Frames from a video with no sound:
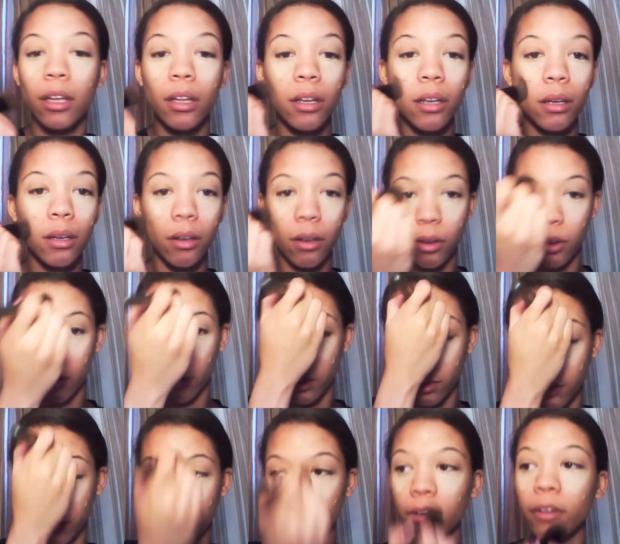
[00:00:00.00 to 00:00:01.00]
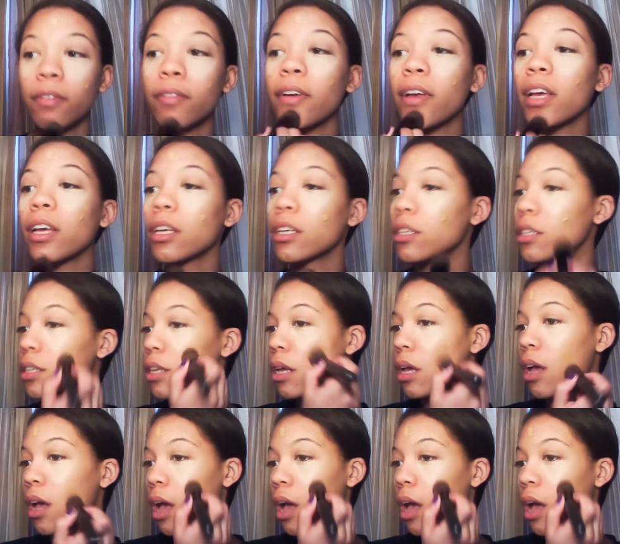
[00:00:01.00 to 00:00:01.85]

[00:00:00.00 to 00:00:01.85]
it all over your face.